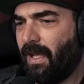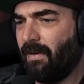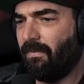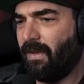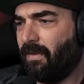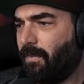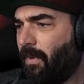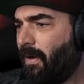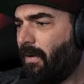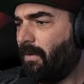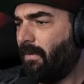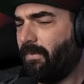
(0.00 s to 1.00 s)
canvas,
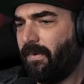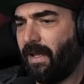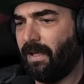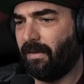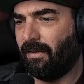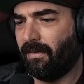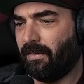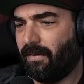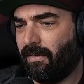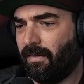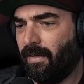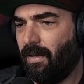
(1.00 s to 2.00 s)
particle
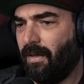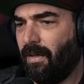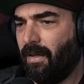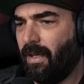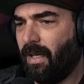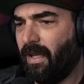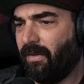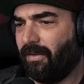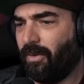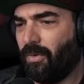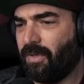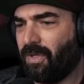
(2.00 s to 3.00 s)
effects,
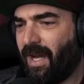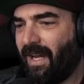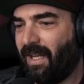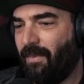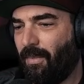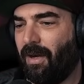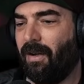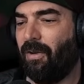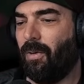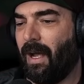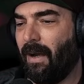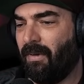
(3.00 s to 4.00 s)
score tracking, modern
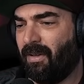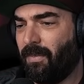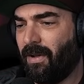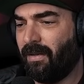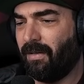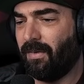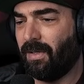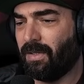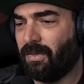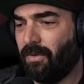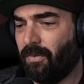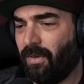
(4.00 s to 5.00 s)
UI, responsive
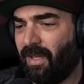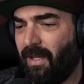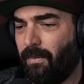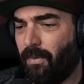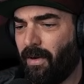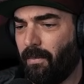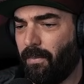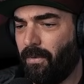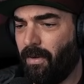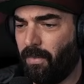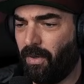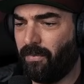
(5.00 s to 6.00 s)
controls with keyboard
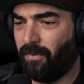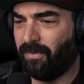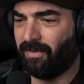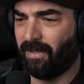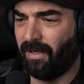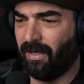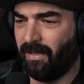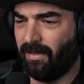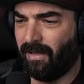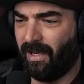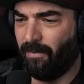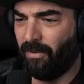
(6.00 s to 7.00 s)
input, beautiful start
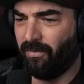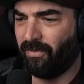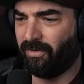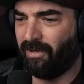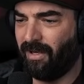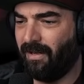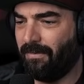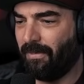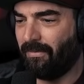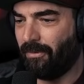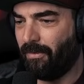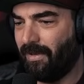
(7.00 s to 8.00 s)
and game over screens,
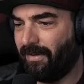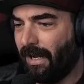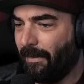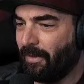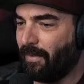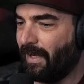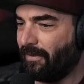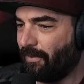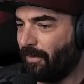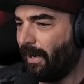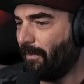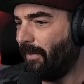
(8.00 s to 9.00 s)
performance optimized
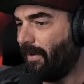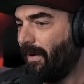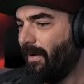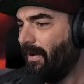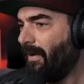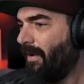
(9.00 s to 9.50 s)
with proper